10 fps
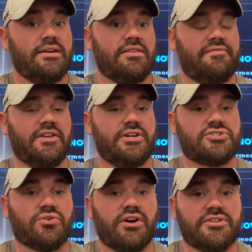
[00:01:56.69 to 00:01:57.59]
Now, the
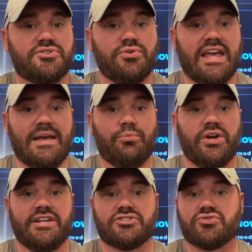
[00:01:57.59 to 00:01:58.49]
Phillies are on a two game
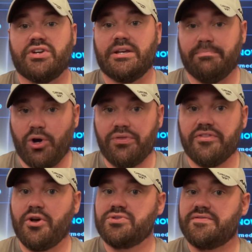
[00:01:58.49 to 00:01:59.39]
winning streak, both
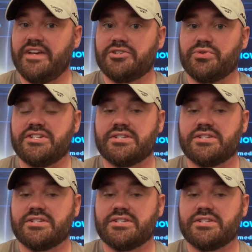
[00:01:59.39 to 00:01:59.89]
of those victories